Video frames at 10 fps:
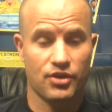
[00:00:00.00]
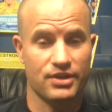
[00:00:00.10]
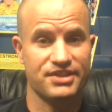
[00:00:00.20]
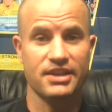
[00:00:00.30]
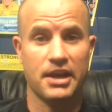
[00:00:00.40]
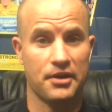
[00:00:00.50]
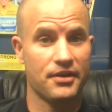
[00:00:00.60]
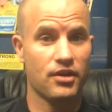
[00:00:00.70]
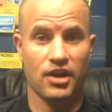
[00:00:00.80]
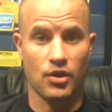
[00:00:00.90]
Chris and
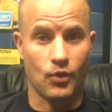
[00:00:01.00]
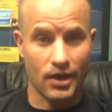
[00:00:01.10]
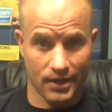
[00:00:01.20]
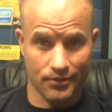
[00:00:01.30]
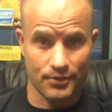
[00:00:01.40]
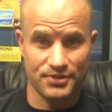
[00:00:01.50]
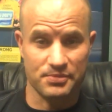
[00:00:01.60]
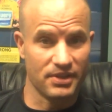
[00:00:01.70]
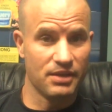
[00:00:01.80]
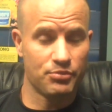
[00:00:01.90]
Kara are going to walk you through
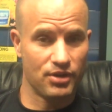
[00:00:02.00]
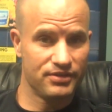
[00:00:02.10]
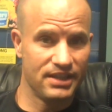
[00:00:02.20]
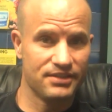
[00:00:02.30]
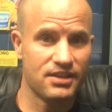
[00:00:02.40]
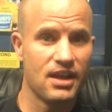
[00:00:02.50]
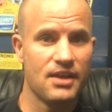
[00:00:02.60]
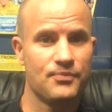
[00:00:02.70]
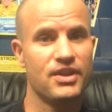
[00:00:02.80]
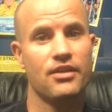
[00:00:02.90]
some lean proteins.
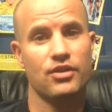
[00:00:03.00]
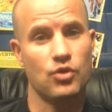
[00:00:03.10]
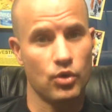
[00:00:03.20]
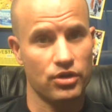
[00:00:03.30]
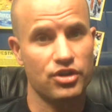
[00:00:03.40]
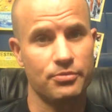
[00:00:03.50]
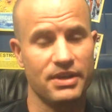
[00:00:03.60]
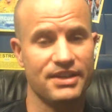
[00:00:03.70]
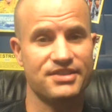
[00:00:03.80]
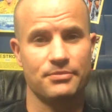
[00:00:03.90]
The other 1/4 could
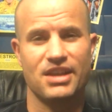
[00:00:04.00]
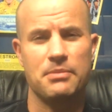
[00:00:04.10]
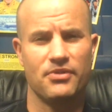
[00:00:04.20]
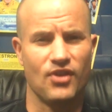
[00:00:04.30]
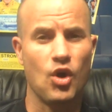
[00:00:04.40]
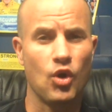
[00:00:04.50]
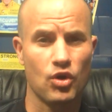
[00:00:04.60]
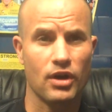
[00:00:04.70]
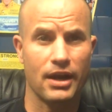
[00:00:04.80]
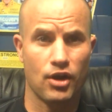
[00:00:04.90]
be some type of a
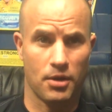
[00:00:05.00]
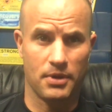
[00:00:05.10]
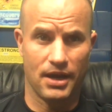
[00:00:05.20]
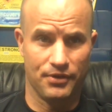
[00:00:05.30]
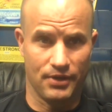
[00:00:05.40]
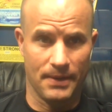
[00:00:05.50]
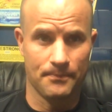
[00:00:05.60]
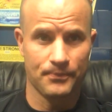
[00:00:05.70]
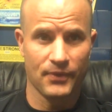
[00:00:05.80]
whole grain carbohydrate.